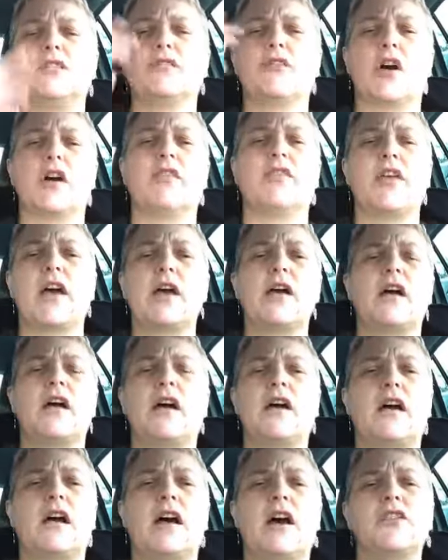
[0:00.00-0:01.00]
You've got
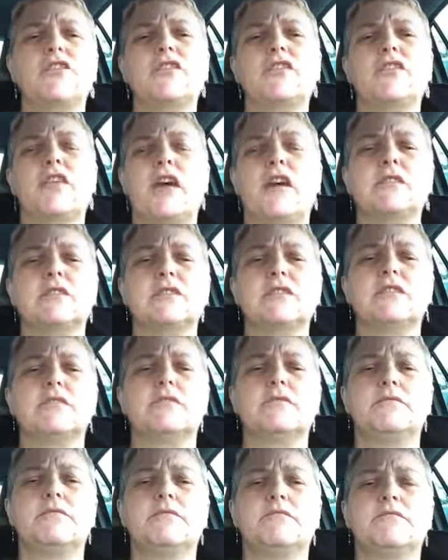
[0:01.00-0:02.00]
$100,000
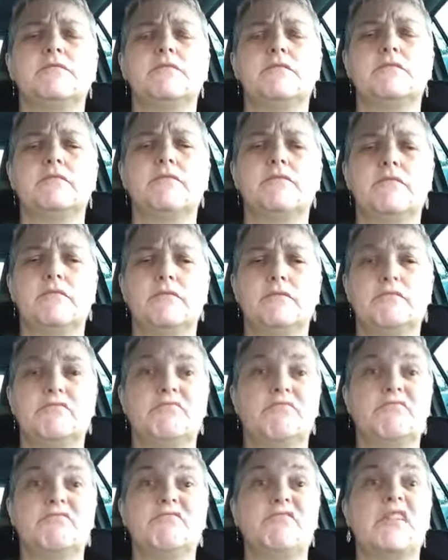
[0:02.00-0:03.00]

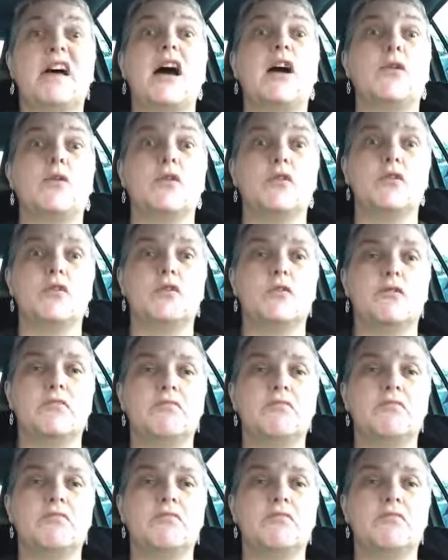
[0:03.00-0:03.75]
value.